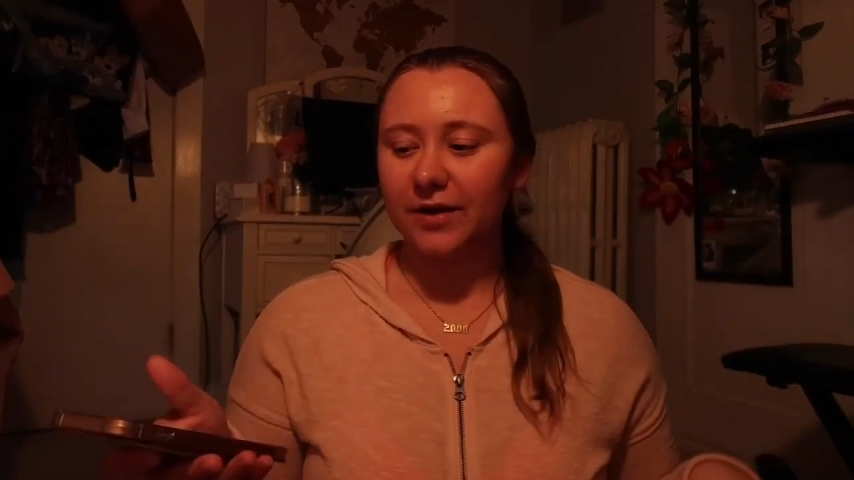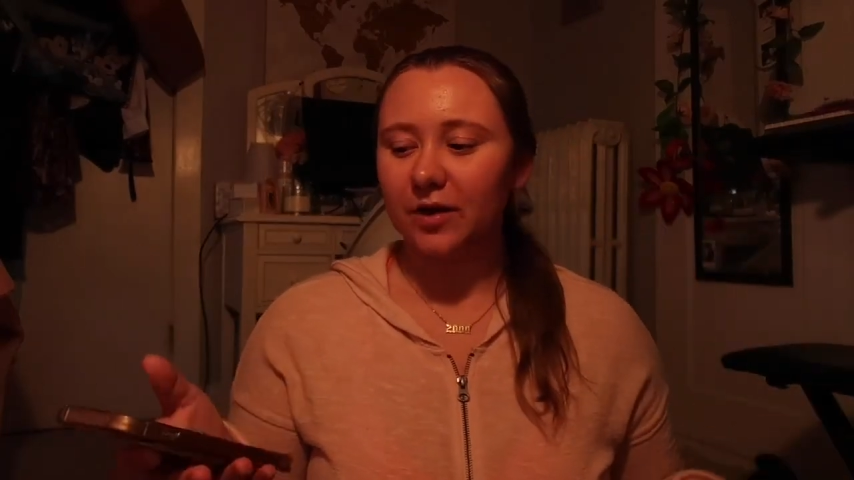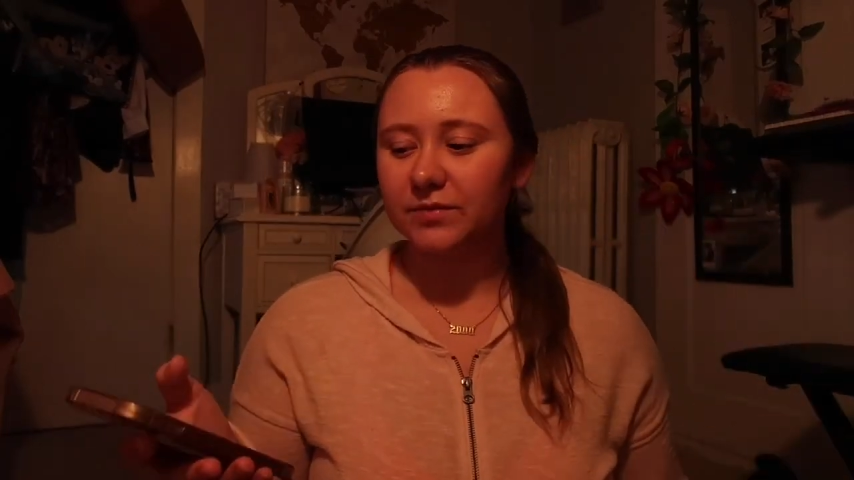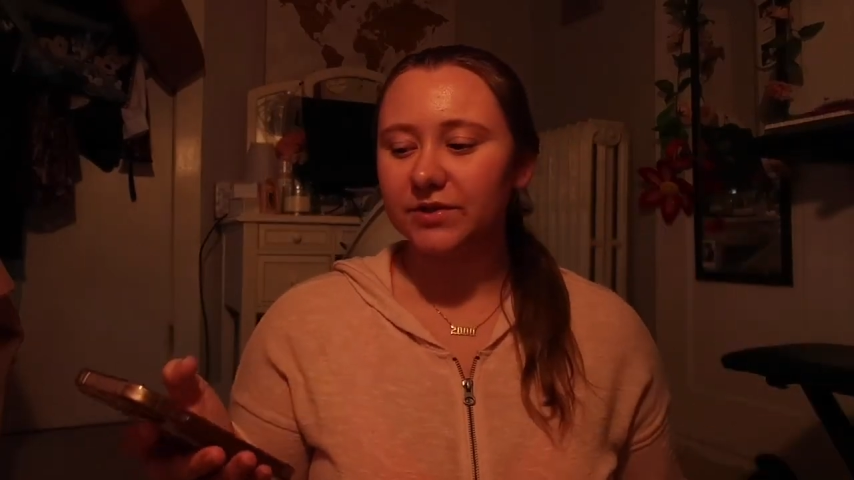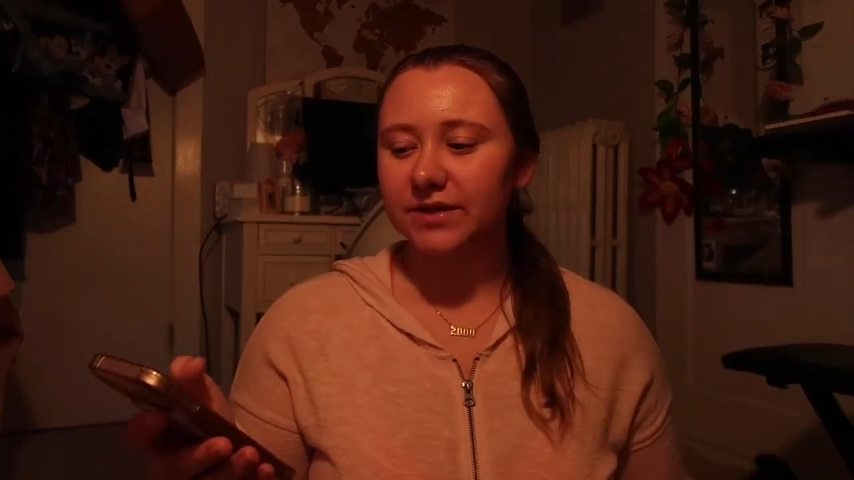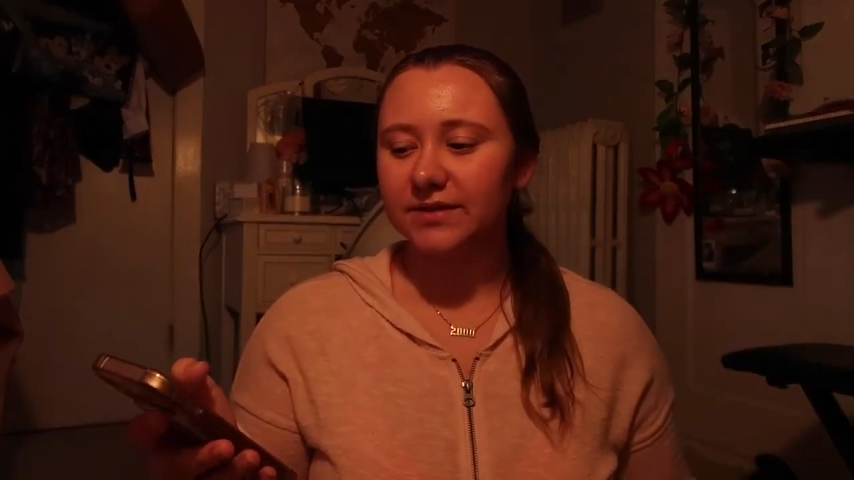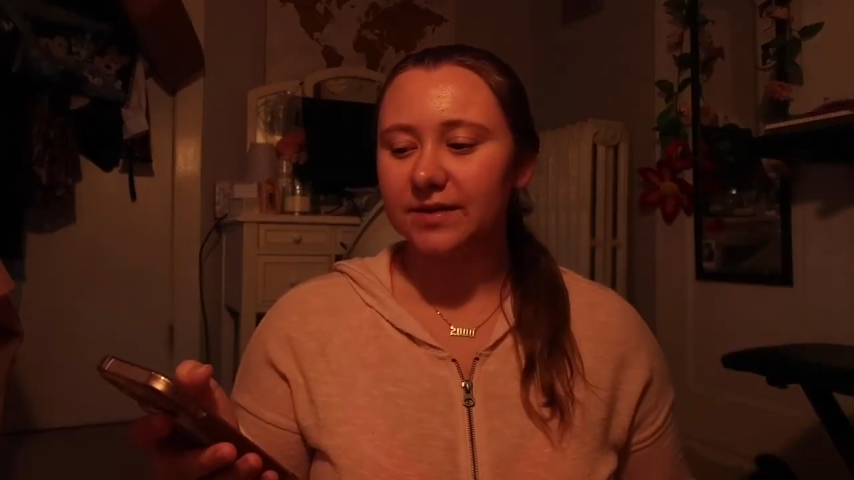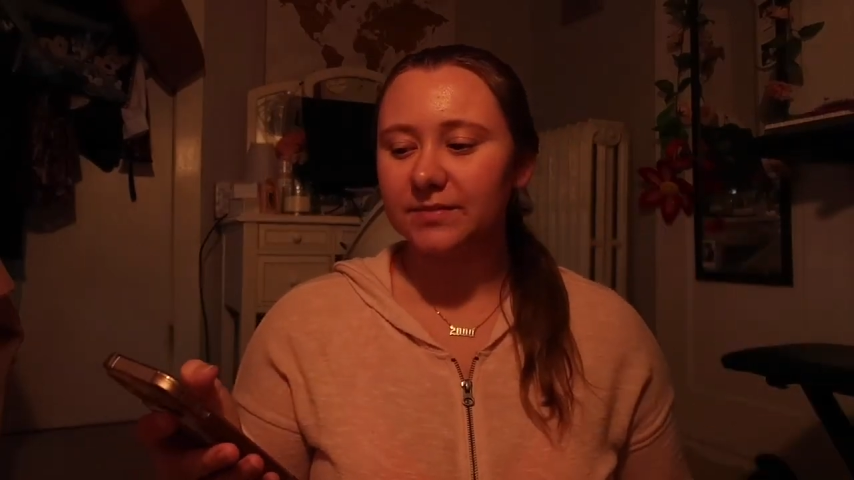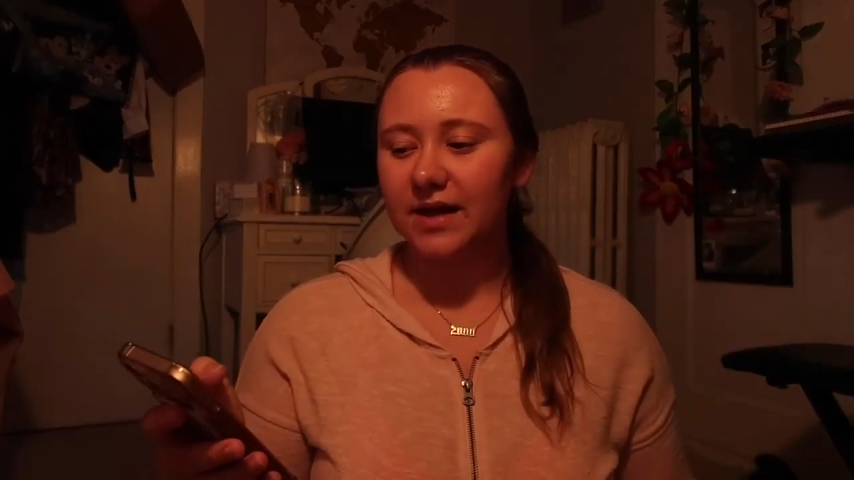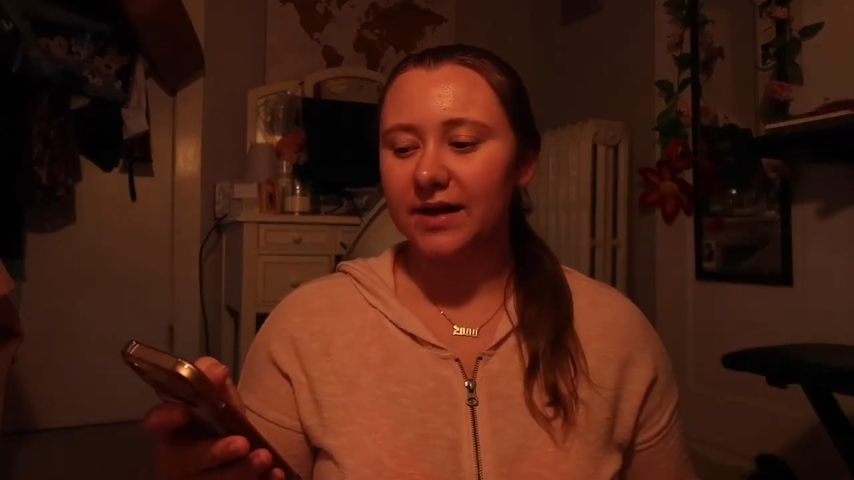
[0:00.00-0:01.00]
home screen
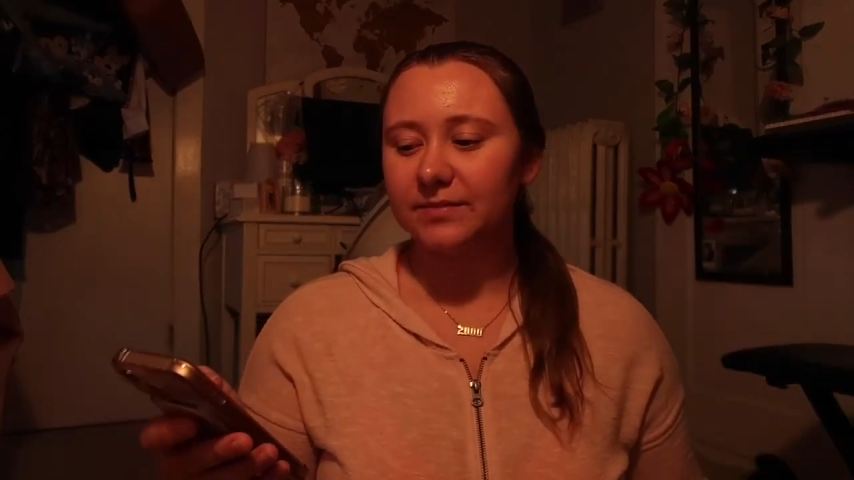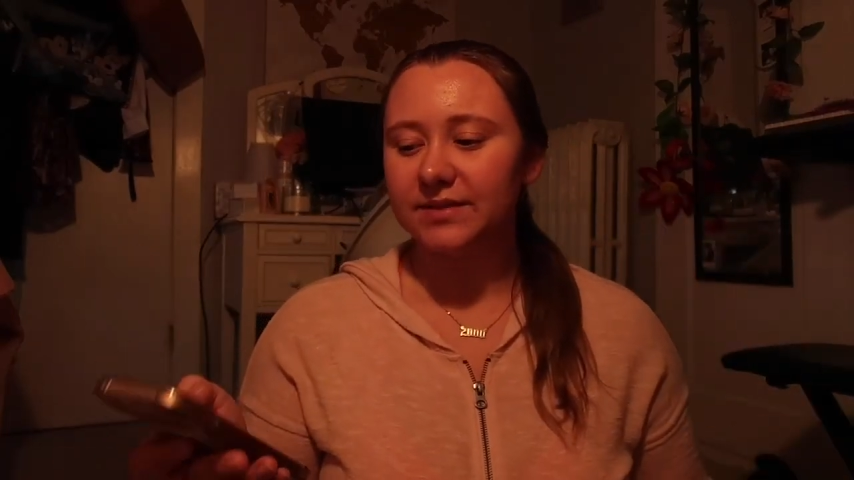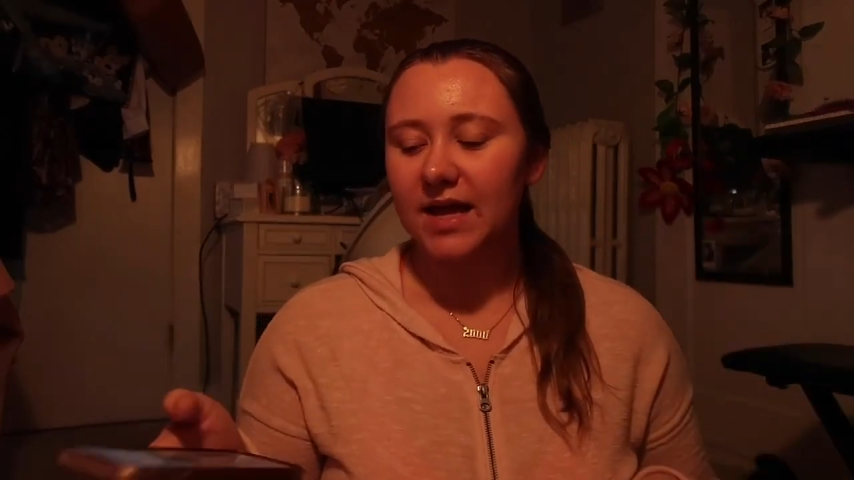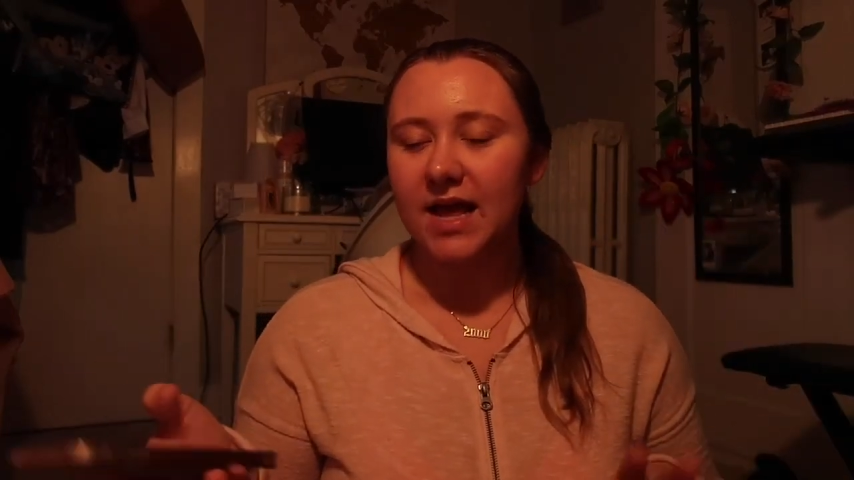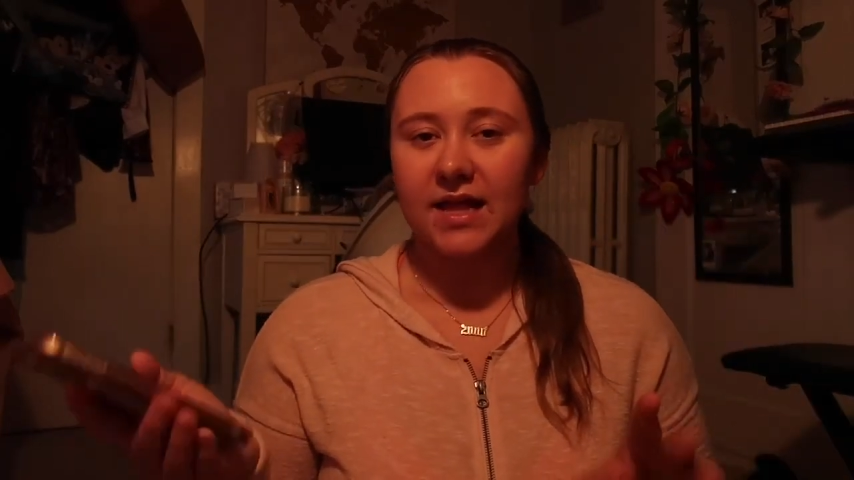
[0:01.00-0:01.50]
sometimes,